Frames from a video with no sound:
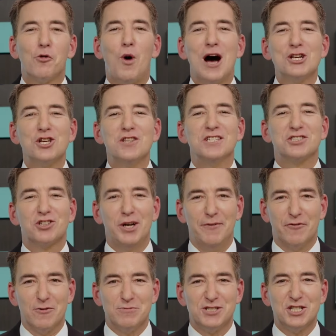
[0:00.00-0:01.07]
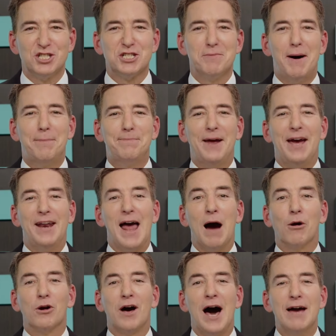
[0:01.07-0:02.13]
for watching this clip from System Update,
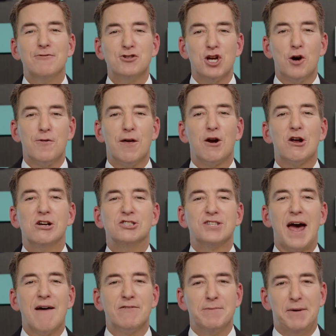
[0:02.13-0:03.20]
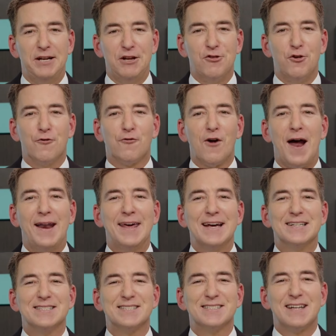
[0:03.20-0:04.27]
our live show that airs every Monday through Friday
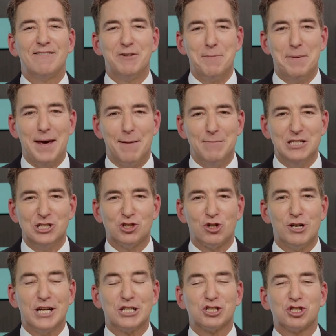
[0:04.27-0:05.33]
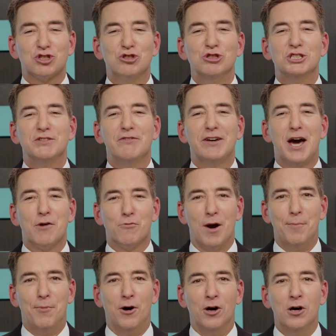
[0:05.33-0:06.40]
at seven p m Eastern exclusively on
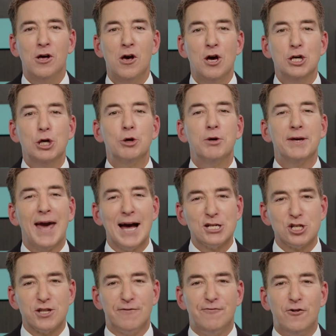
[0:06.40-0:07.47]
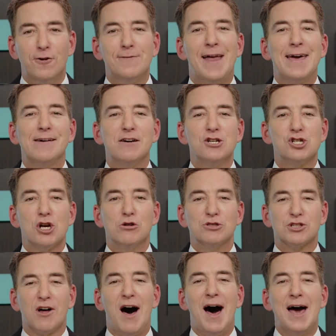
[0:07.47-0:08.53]
Rumble. You can catch the full nightly
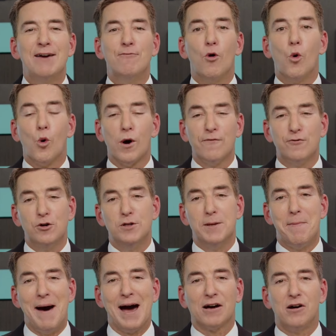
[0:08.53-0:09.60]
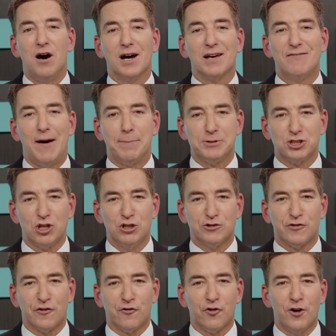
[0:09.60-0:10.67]
shows live or view the backlog of
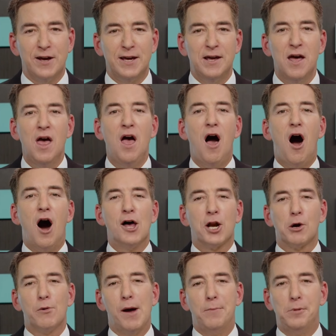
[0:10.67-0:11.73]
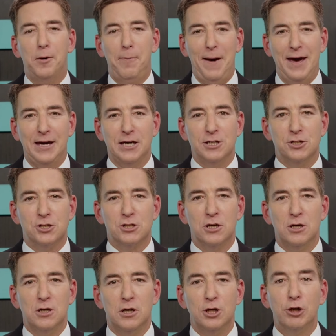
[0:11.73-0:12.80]
episodes for free on our Rumble page.
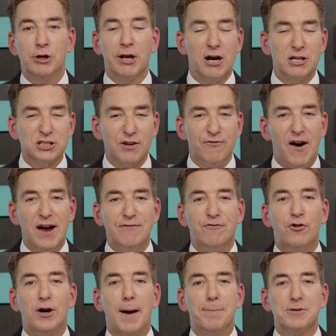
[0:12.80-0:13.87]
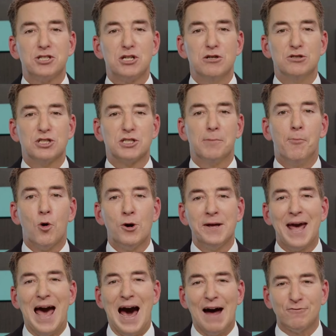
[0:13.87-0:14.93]
You can also find full episodes the
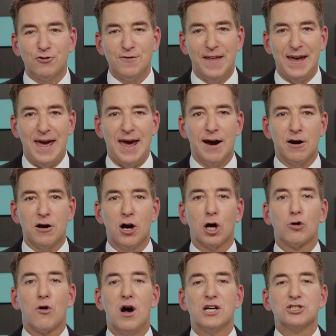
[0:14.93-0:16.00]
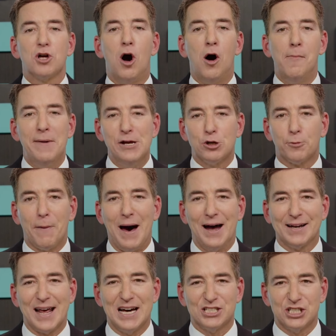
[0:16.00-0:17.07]
morning after they air across all major
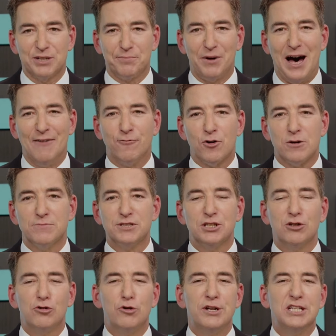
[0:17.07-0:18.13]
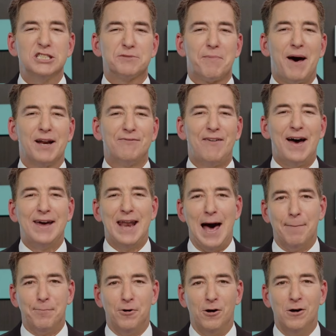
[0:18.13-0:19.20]
podcasting platforms, including Spotify and
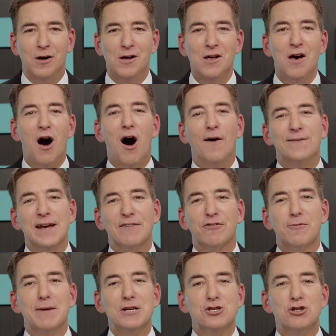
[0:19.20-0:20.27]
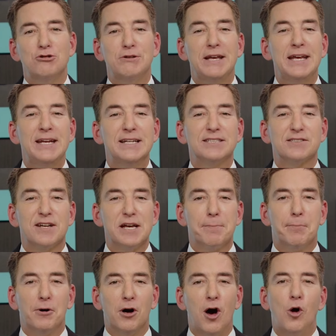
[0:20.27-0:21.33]
Apple. All the information you need is
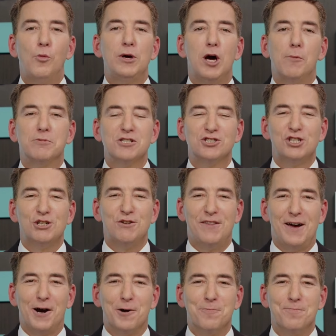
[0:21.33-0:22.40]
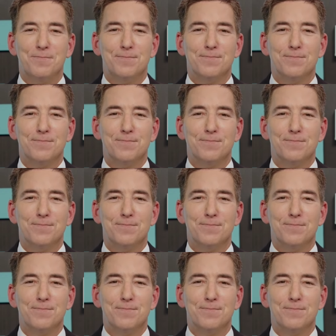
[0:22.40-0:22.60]
linked below. We hope to see you there.